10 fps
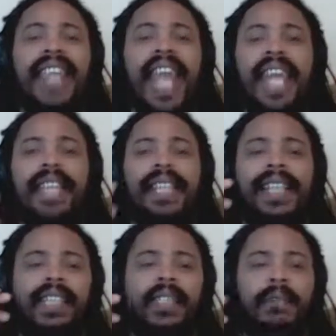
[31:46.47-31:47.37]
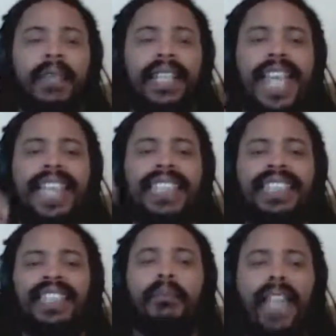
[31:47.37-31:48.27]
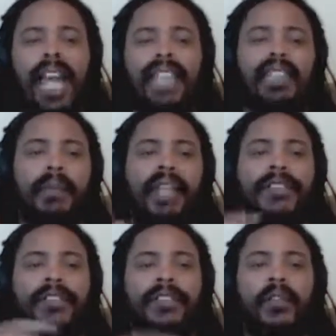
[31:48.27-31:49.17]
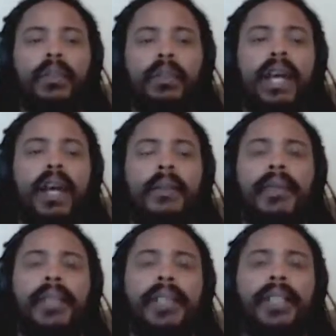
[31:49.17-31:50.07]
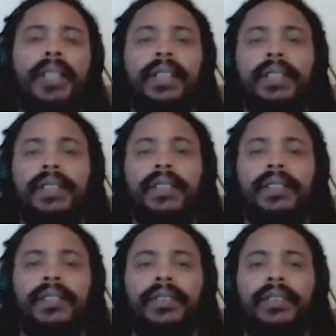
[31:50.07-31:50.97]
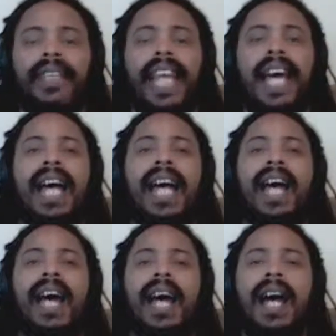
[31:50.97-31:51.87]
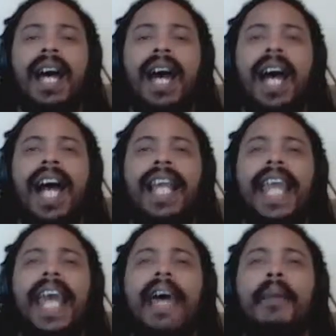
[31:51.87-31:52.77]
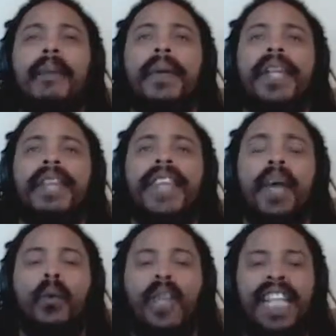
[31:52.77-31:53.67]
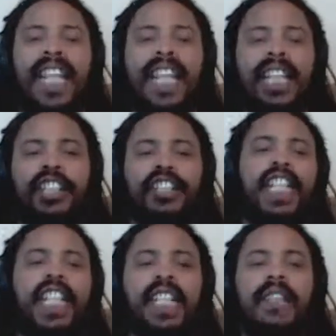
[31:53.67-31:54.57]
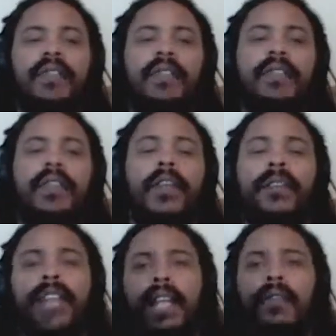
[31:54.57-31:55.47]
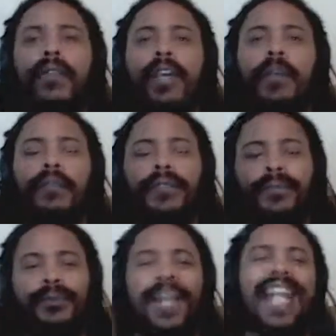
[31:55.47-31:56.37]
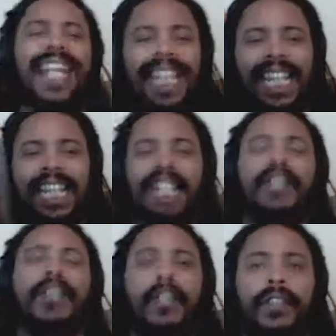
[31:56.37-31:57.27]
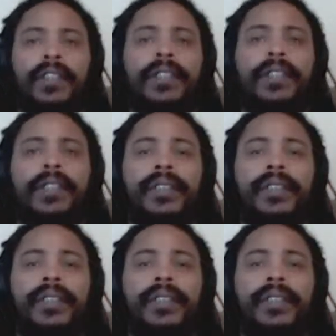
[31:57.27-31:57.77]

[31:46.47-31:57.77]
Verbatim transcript: And that it, to, that is symbolized by the stone Merkaba. That I am, that we can achieve those higher realms right here.